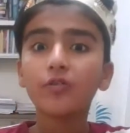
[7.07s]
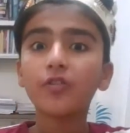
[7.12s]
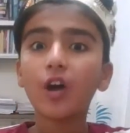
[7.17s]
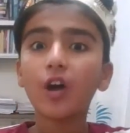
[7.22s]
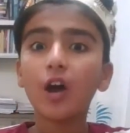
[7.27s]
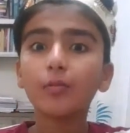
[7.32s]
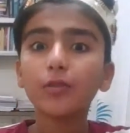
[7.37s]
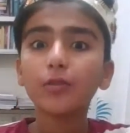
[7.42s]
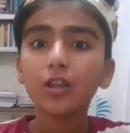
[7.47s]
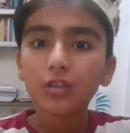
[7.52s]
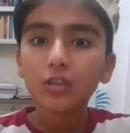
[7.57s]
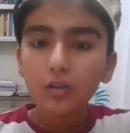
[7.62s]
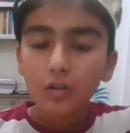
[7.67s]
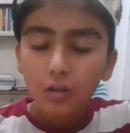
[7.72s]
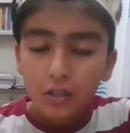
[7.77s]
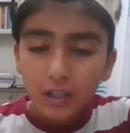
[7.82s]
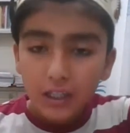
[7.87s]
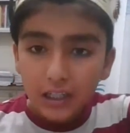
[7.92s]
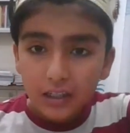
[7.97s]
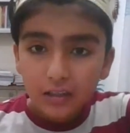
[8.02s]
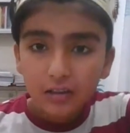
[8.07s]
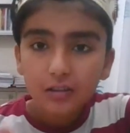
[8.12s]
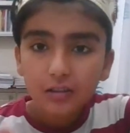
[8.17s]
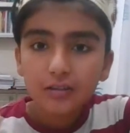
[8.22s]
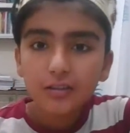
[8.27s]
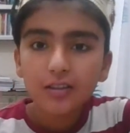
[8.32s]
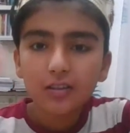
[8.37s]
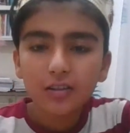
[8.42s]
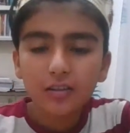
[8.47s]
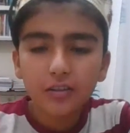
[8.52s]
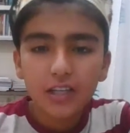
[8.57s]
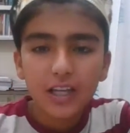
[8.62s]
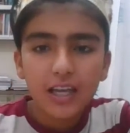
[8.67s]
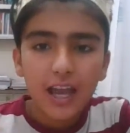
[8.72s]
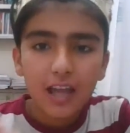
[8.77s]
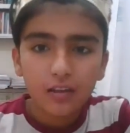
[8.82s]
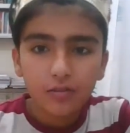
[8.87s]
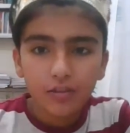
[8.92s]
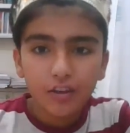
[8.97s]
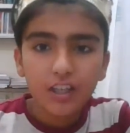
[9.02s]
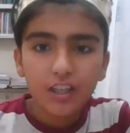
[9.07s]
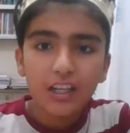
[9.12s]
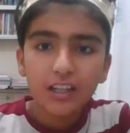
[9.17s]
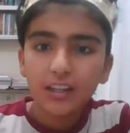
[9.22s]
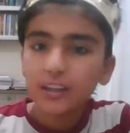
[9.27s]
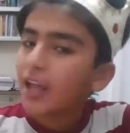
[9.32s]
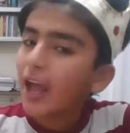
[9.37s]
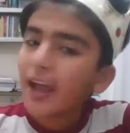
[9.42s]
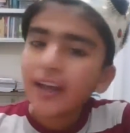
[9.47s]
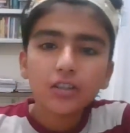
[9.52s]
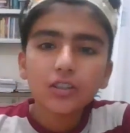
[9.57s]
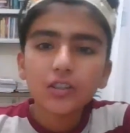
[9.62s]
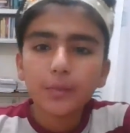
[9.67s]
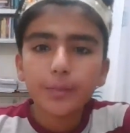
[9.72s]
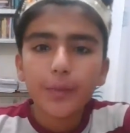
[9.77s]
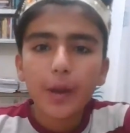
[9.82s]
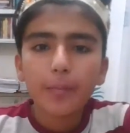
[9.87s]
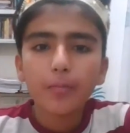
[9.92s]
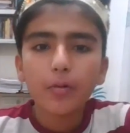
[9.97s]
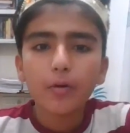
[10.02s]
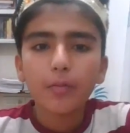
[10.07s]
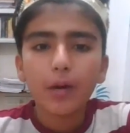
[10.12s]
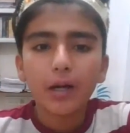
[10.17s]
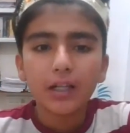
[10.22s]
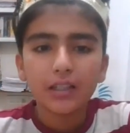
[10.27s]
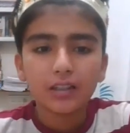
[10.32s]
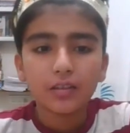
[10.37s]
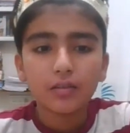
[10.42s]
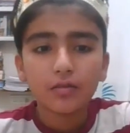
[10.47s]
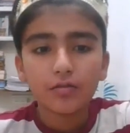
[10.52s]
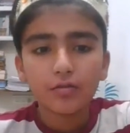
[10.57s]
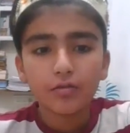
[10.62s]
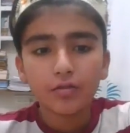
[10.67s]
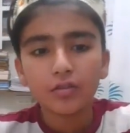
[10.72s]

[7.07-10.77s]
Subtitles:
from the 13th to the 30th for the entire September month.